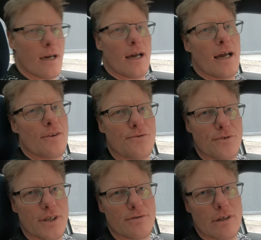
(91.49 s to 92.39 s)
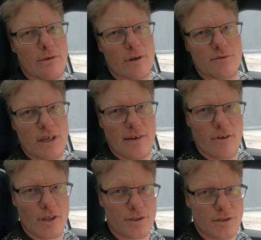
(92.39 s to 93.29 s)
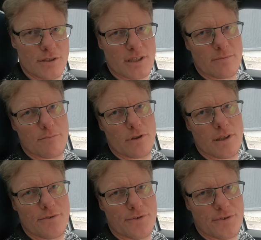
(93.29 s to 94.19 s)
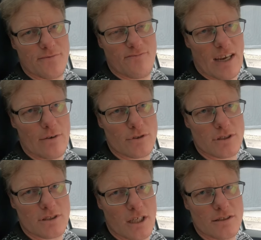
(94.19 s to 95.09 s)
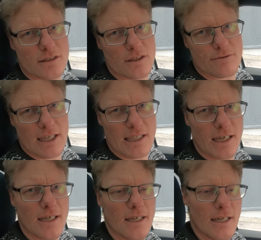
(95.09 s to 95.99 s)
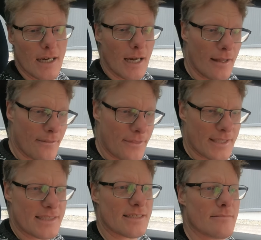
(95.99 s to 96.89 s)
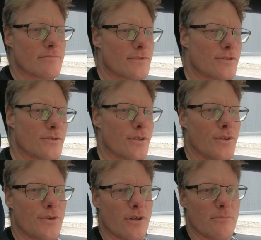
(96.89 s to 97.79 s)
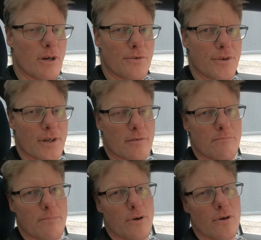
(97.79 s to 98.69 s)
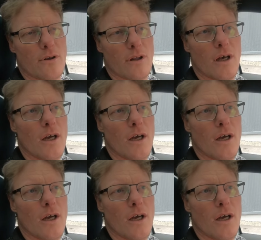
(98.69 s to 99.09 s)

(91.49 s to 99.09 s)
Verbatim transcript: entry rear drive versions can pull a thousand tons on a trailer. This dual motor can pull